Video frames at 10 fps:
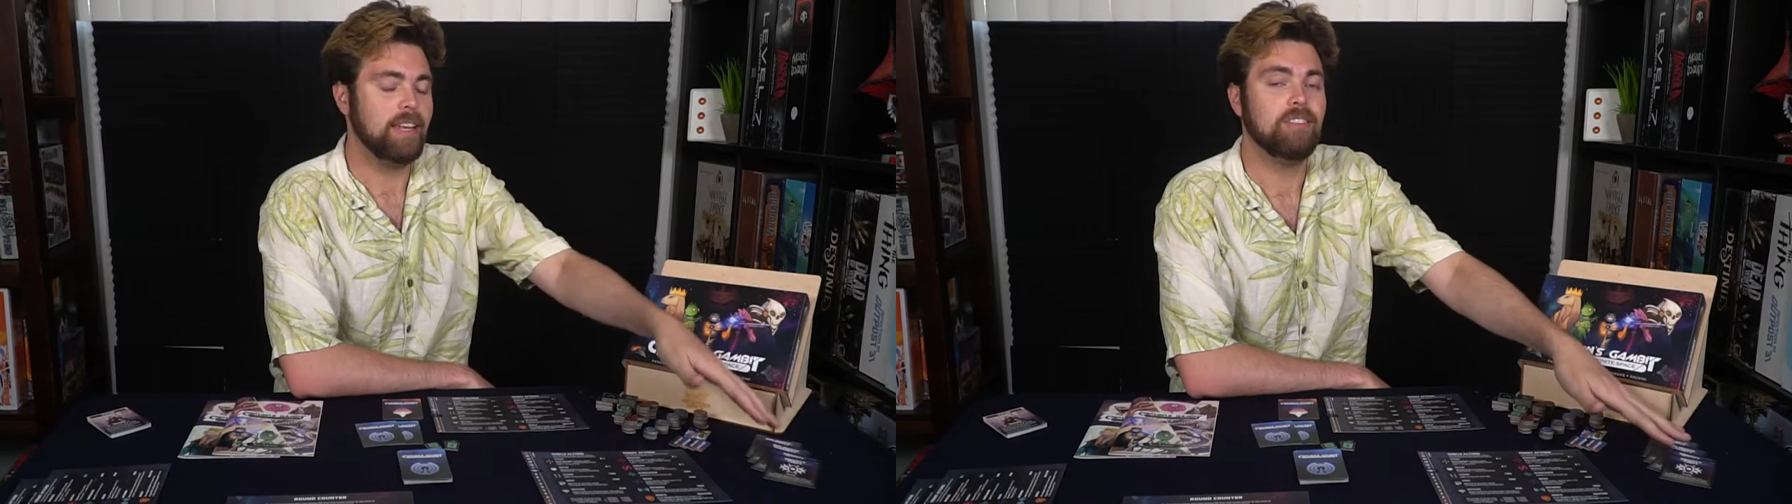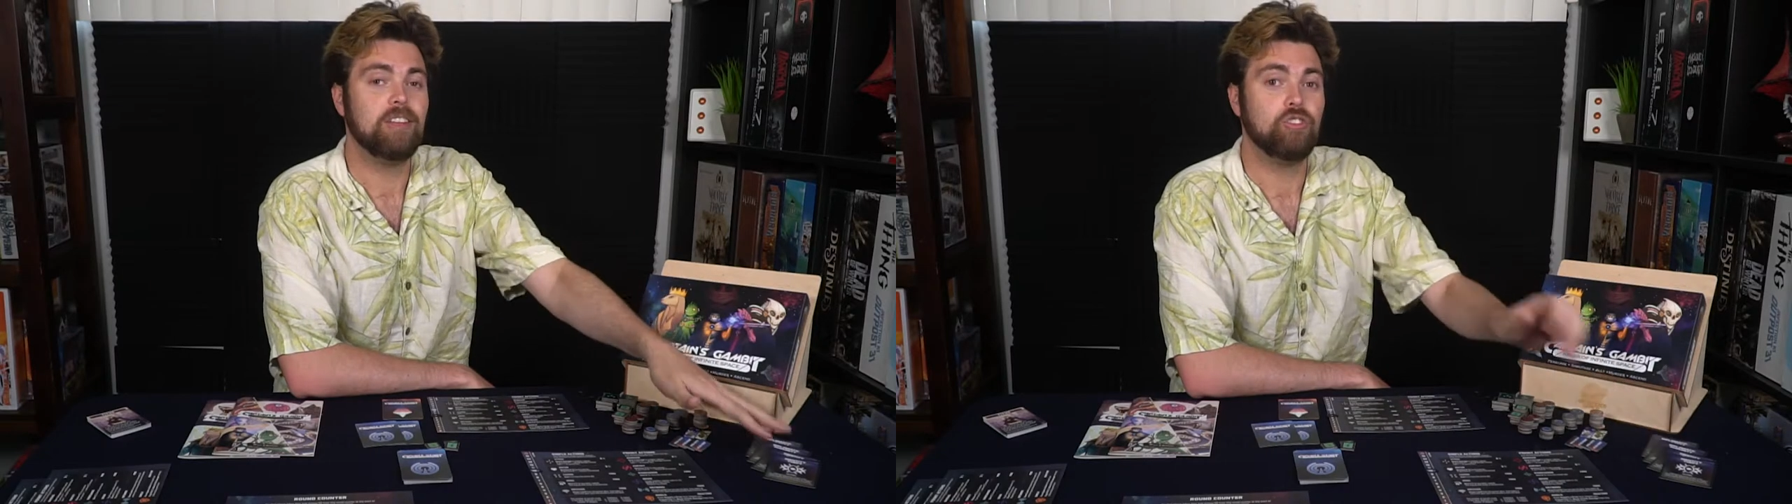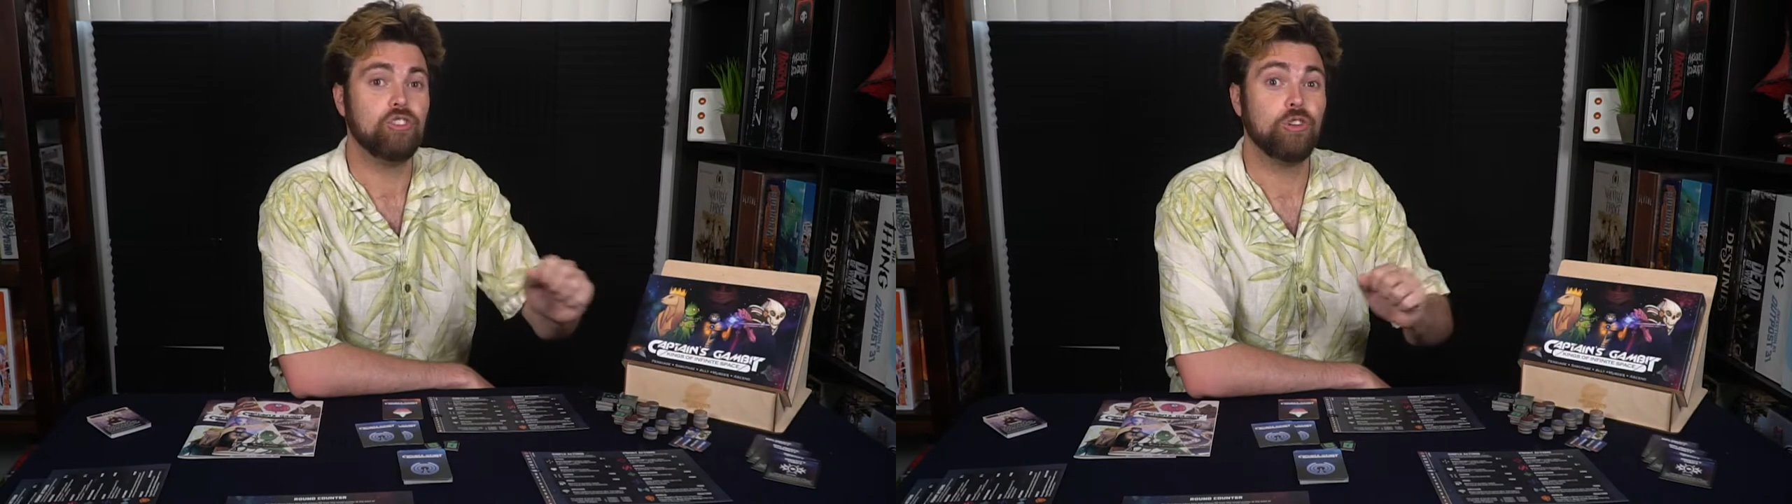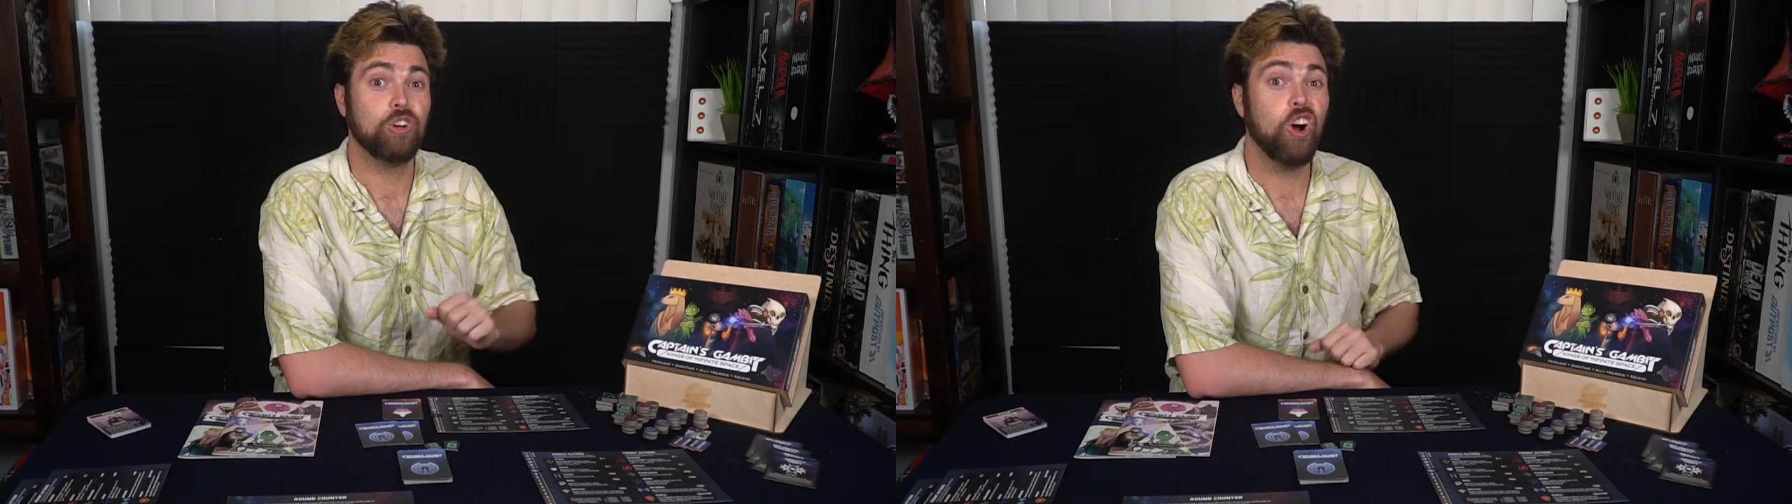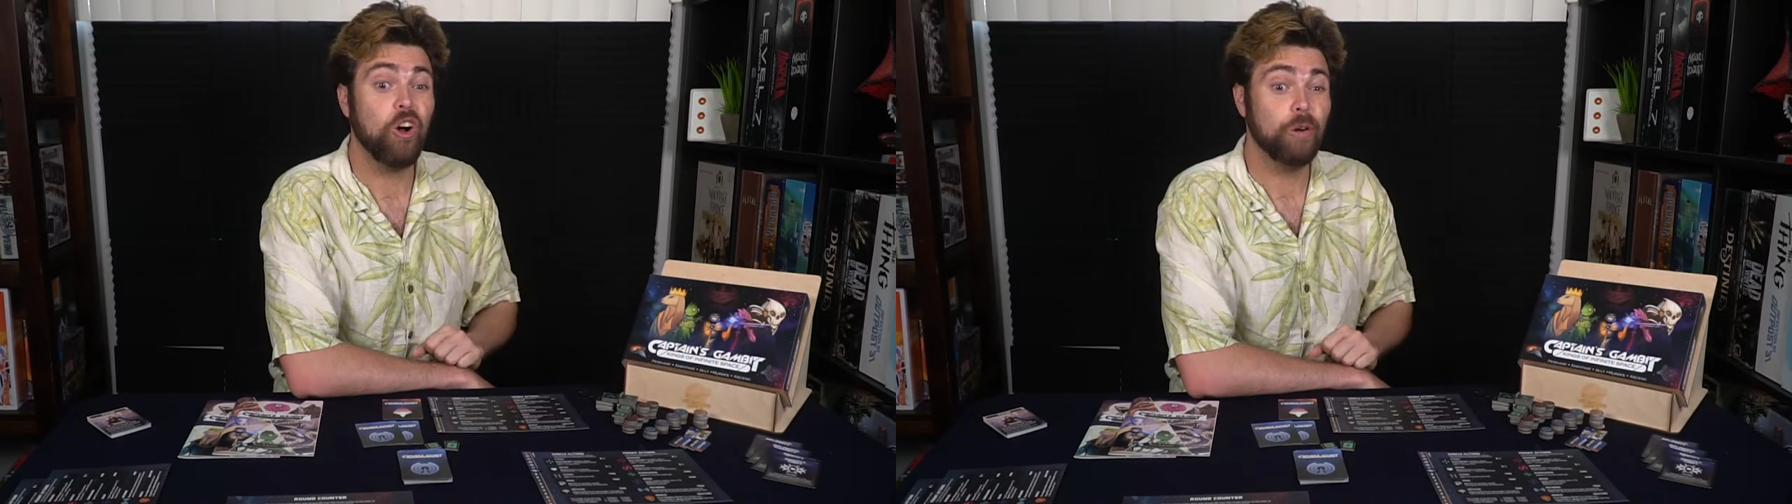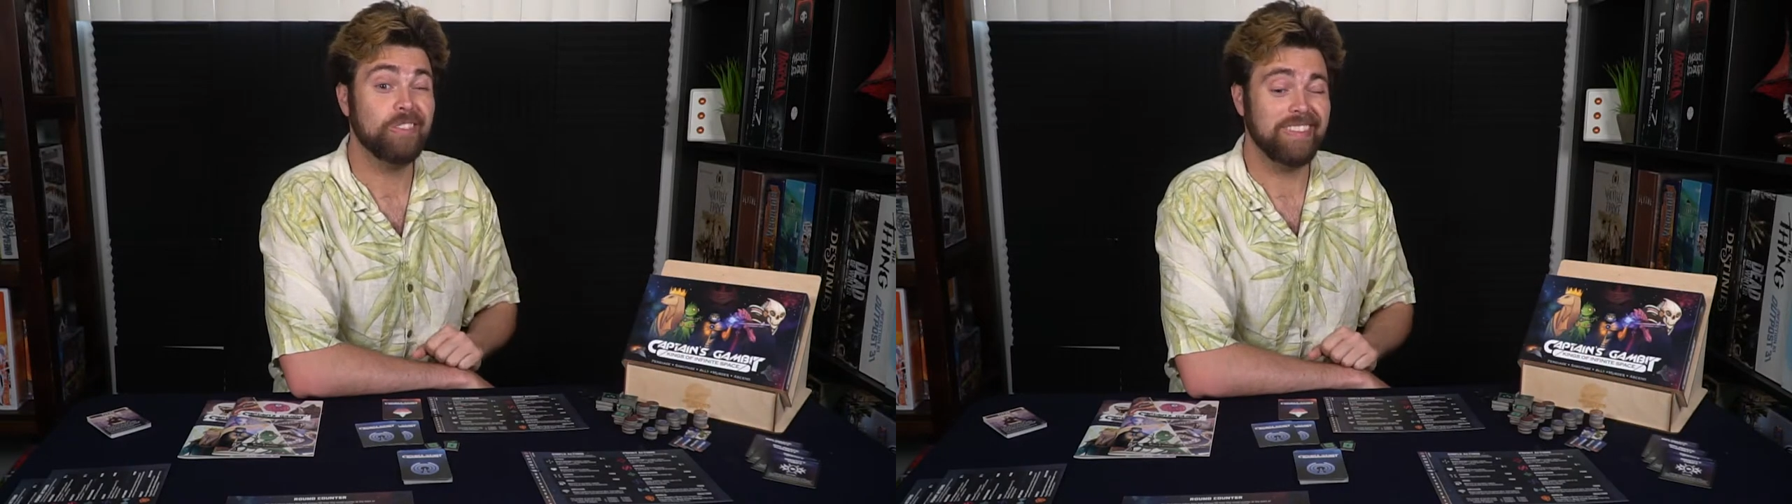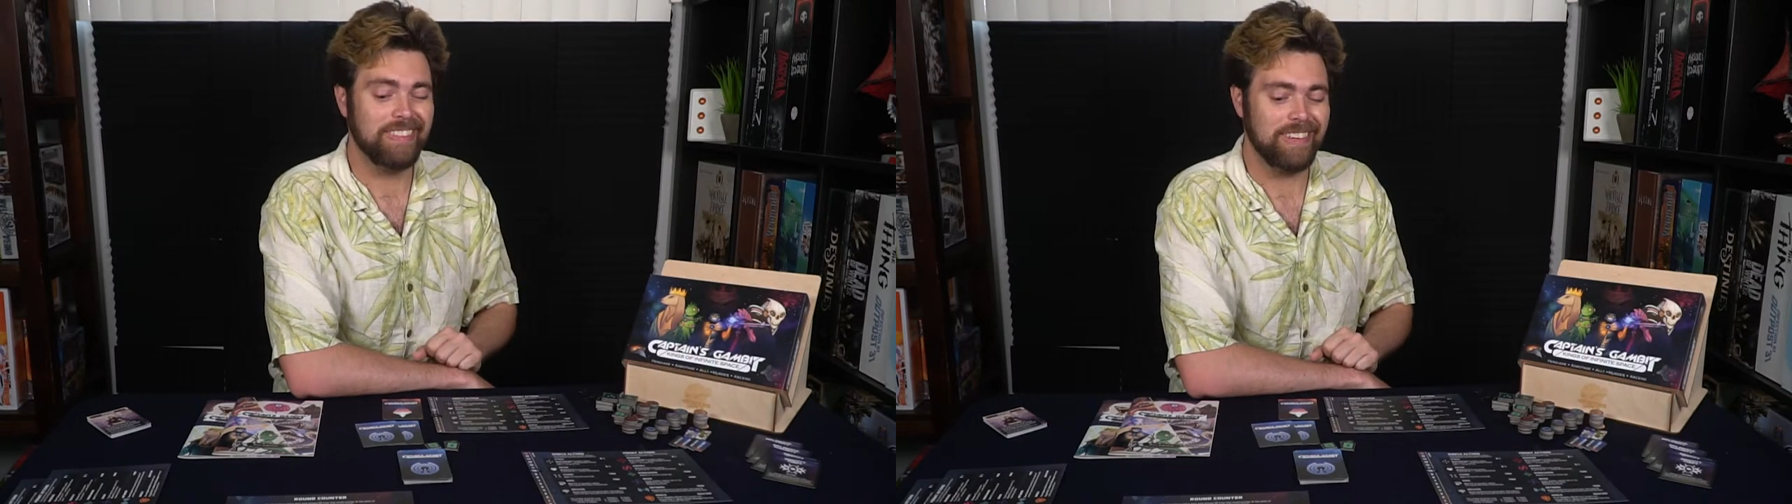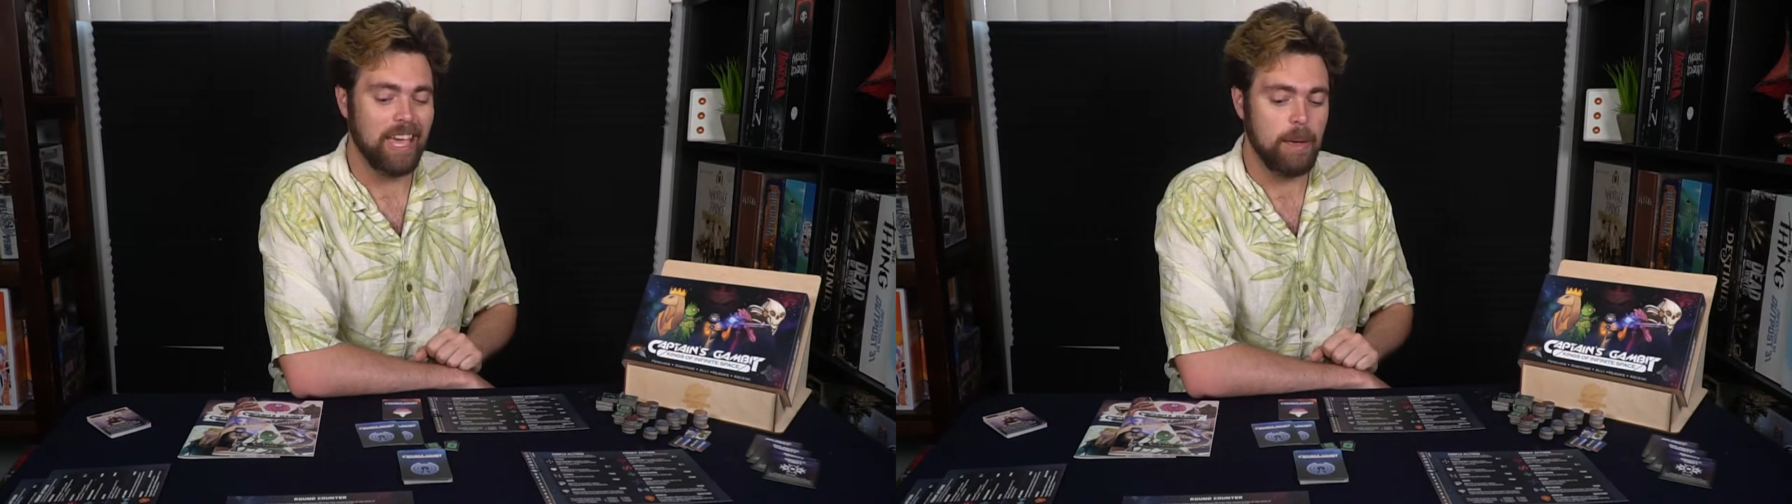and additional cards in
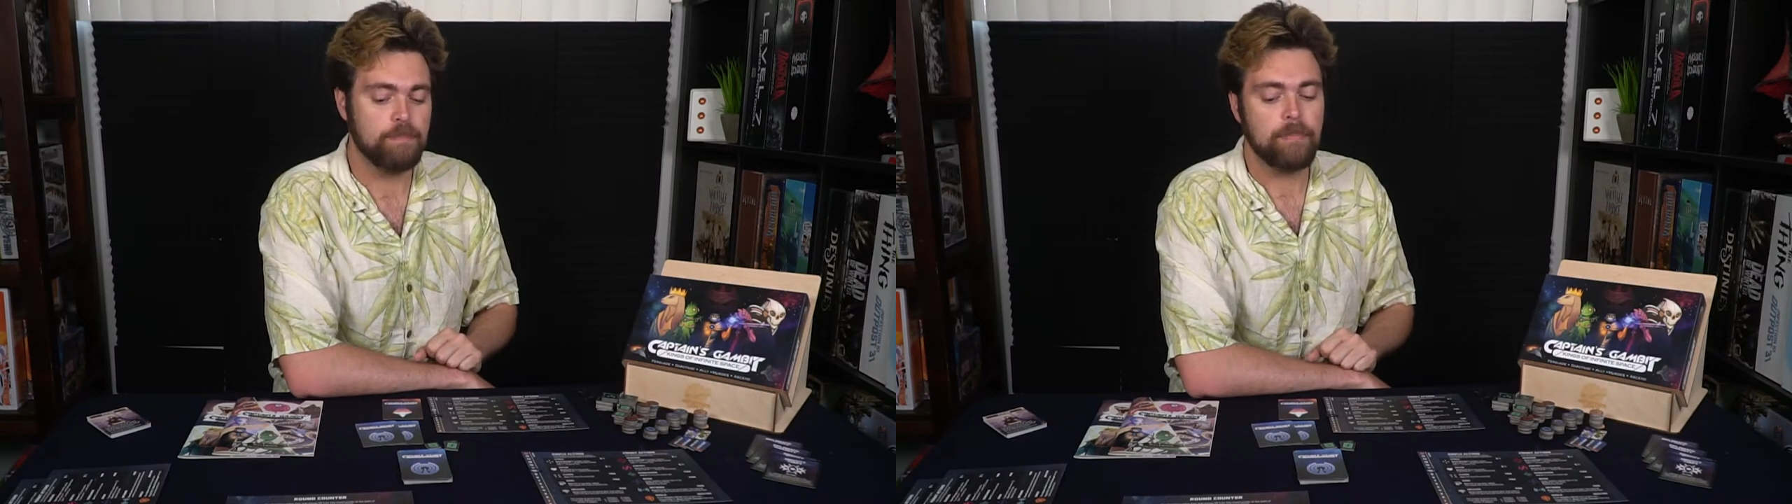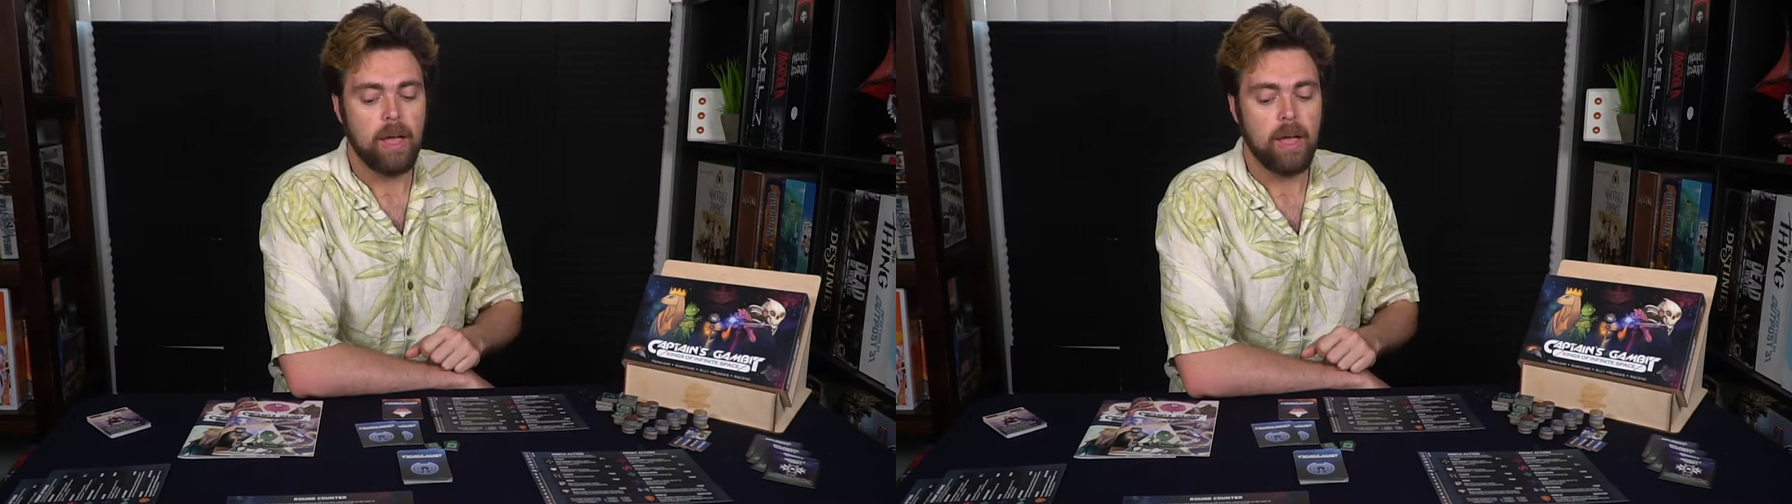the game,